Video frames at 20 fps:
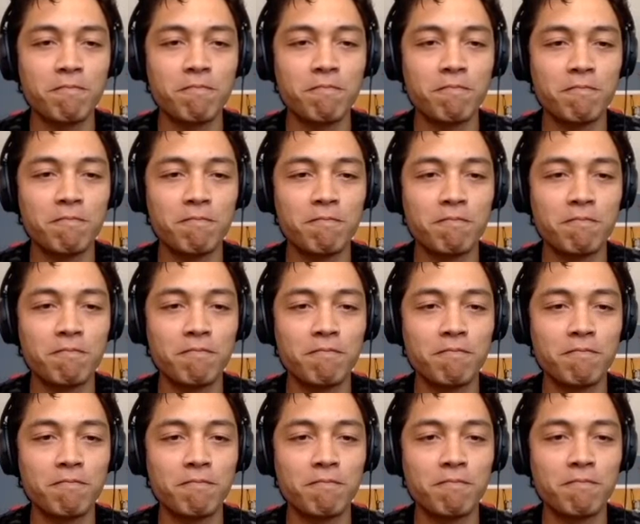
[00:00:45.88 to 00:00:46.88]

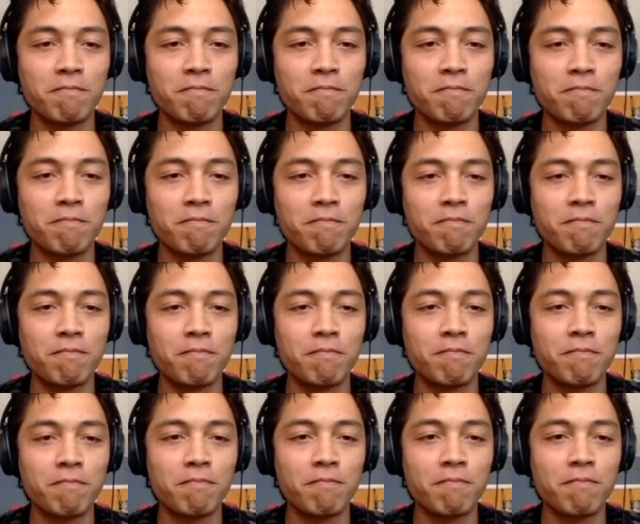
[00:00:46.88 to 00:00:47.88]

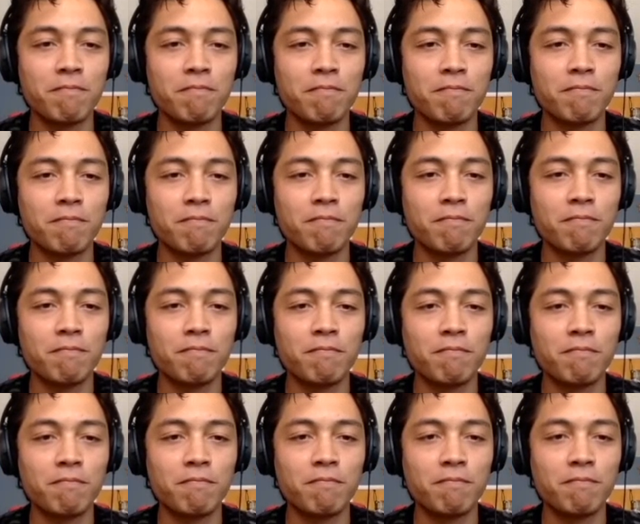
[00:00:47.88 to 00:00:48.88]

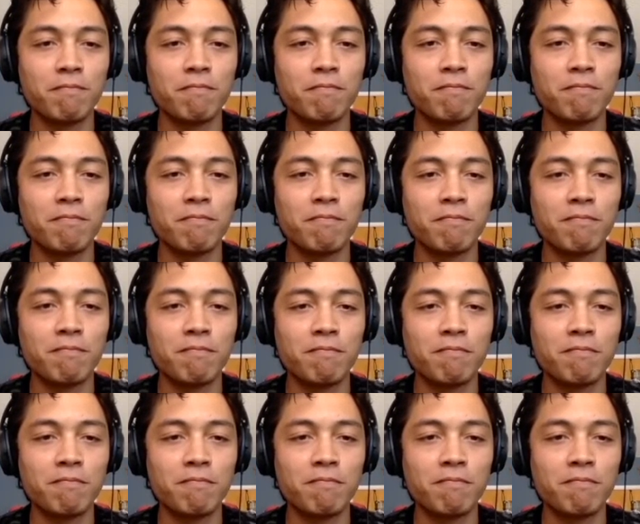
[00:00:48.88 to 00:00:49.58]
The person shown says nothing.